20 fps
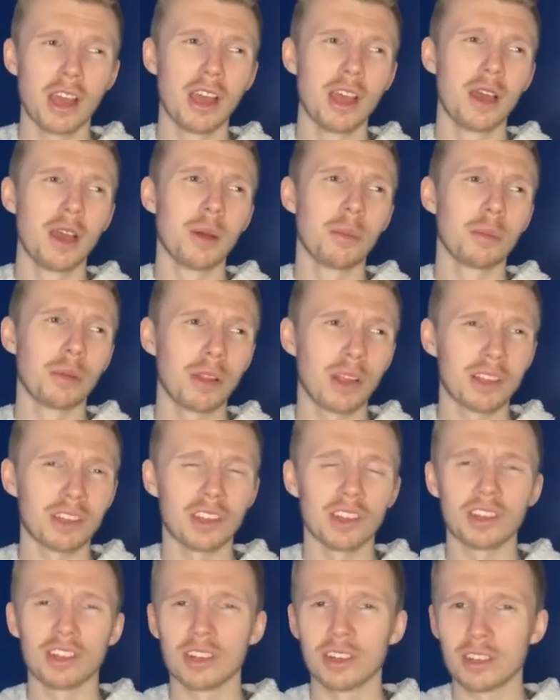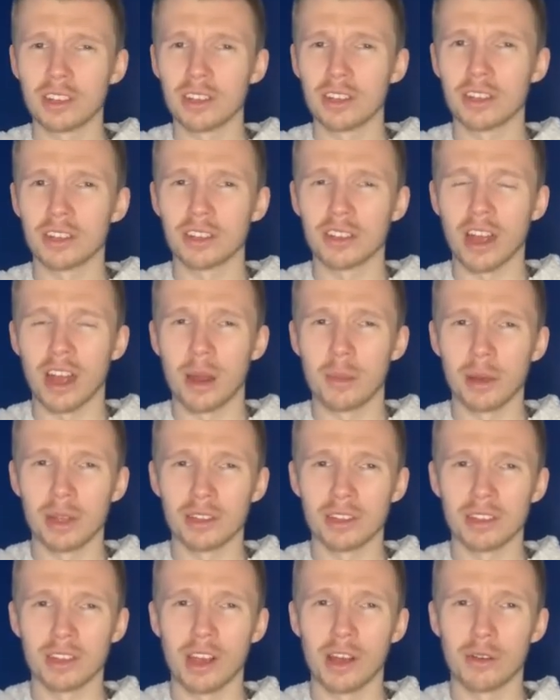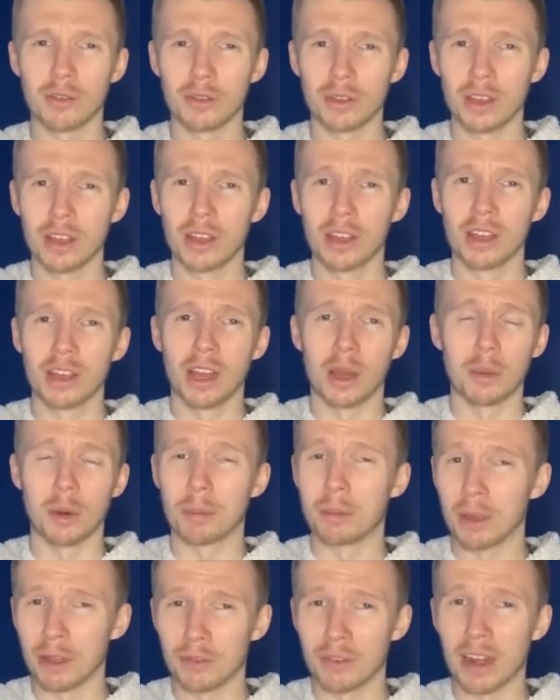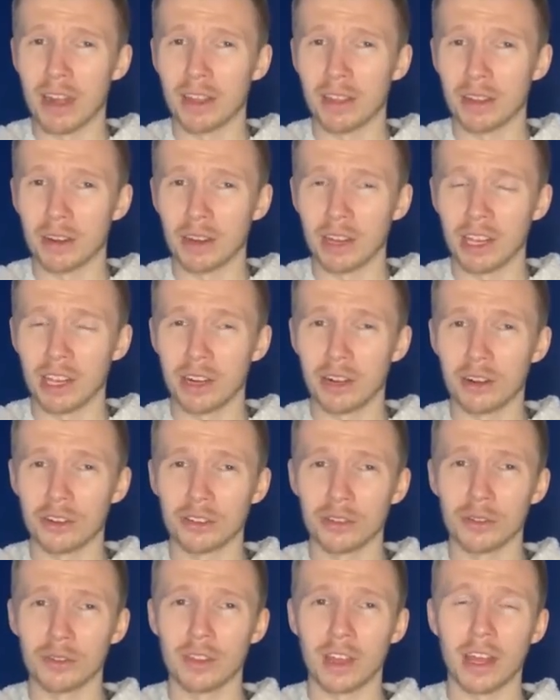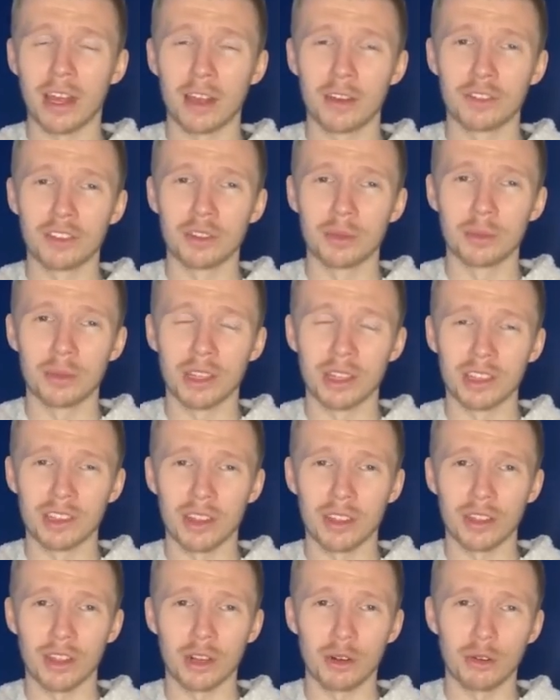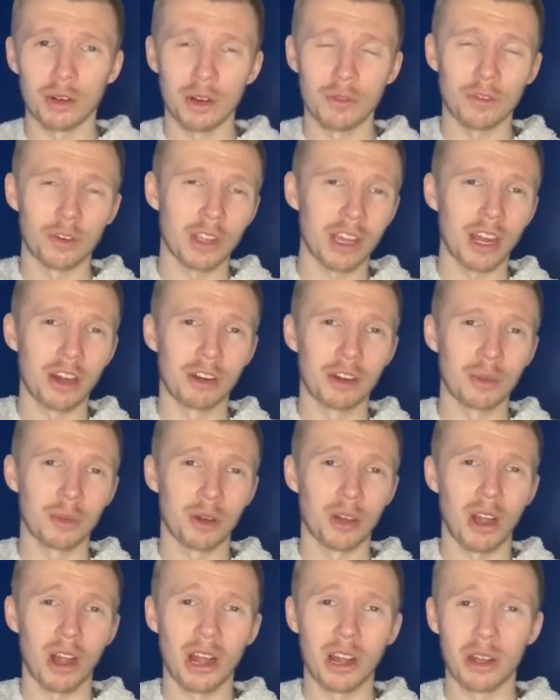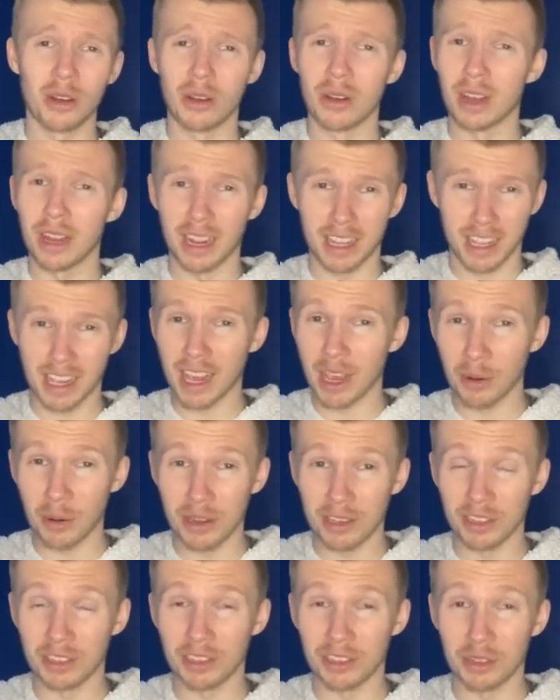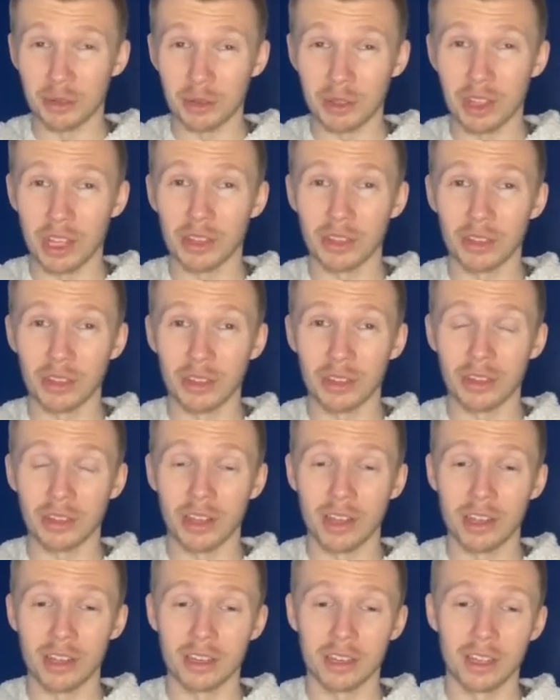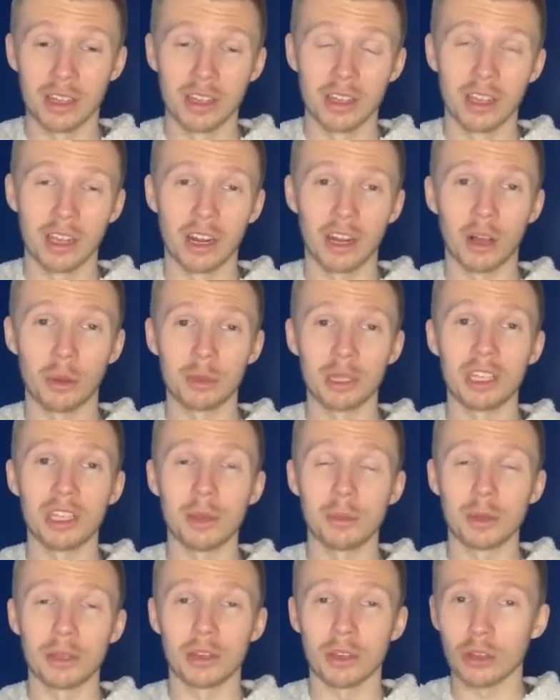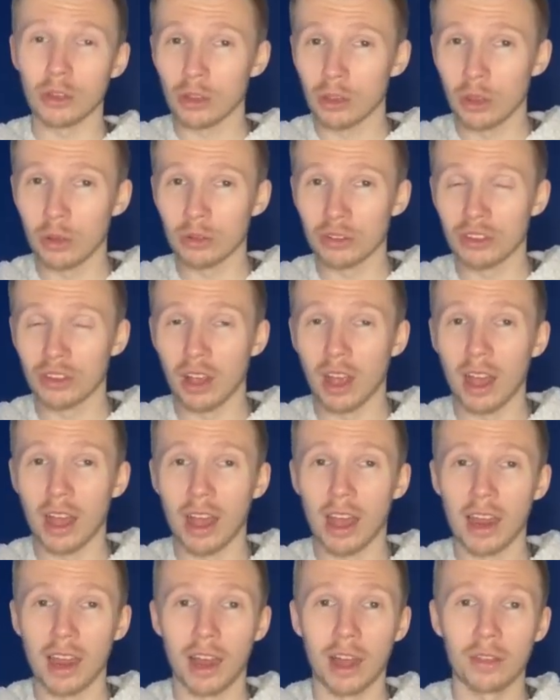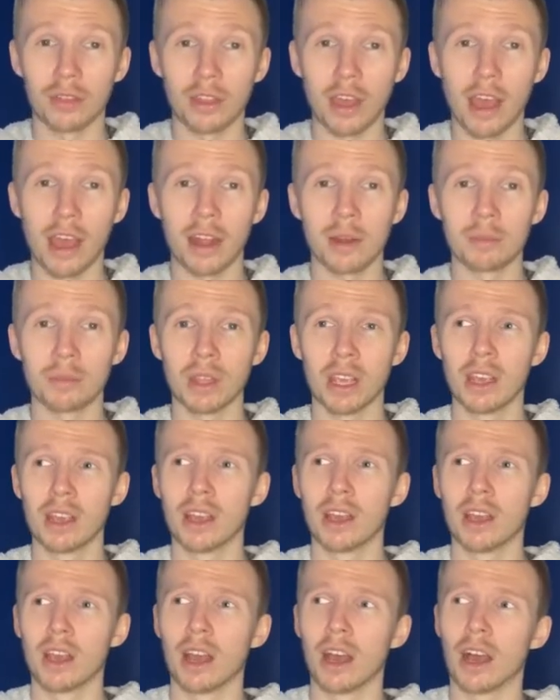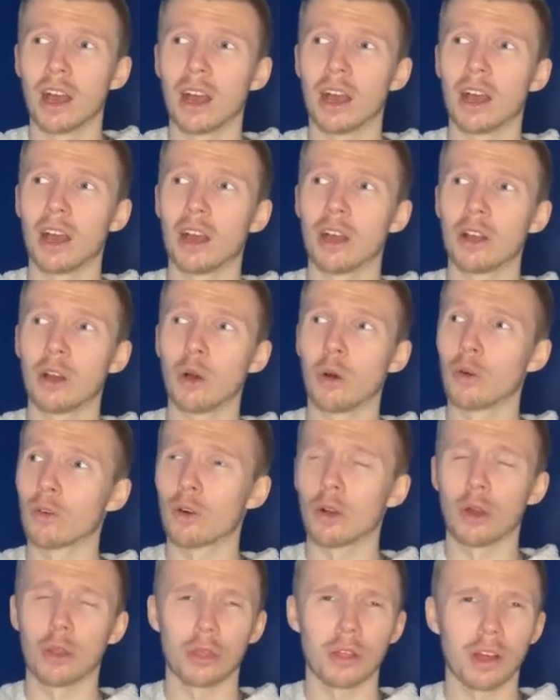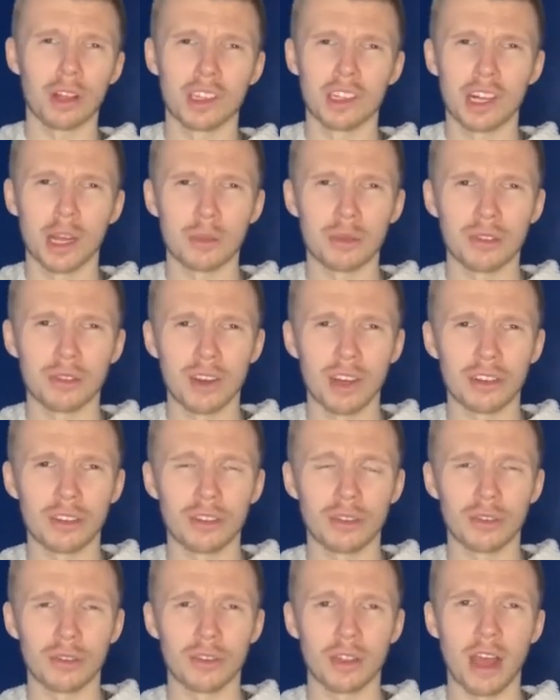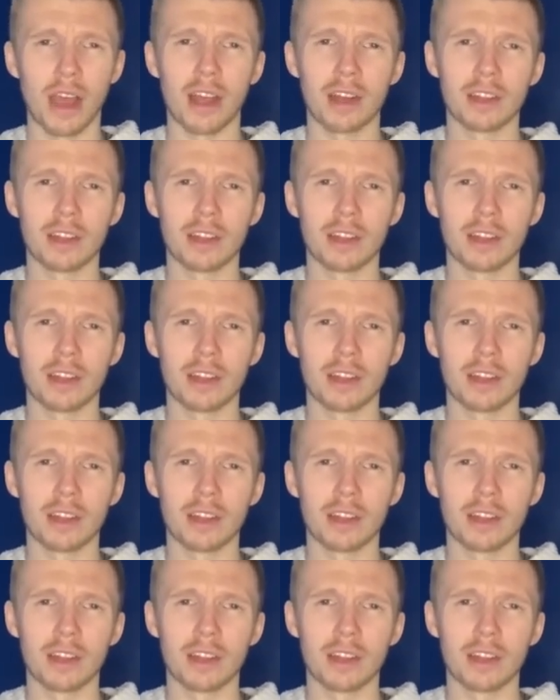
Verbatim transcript: Plus, as an Adidas guy myself, I'm a big fan of their gear. So if they have some things that they create for Catarina Macario, I can't wait to see what they look like. And I'll be keeping a close eye on that. Uh, overall thoughts and observations for that.